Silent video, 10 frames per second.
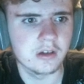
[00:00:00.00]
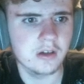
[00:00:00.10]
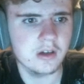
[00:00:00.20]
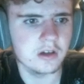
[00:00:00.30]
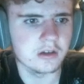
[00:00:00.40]

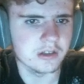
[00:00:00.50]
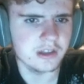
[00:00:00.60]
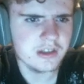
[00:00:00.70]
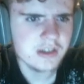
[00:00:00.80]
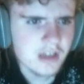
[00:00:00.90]
Oh,
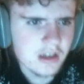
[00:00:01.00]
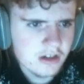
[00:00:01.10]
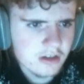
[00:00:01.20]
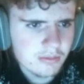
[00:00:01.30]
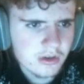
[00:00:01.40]
he's
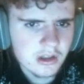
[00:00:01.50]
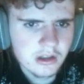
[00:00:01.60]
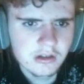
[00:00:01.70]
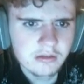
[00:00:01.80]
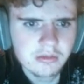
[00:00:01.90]
actually
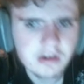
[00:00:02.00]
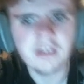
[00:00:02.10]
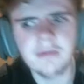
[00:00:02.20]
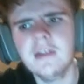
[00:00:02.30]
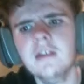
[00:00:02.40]
pretty
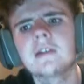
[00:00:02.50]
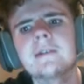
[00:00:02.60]
small.